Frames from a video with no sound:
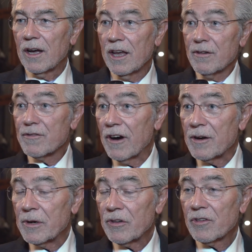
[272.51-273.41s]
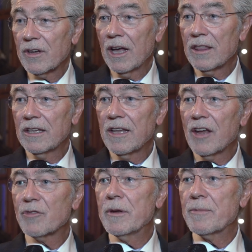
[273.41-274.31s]
even farmers, I think there
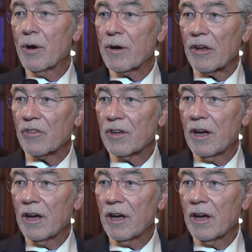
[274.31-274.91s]
has been progress.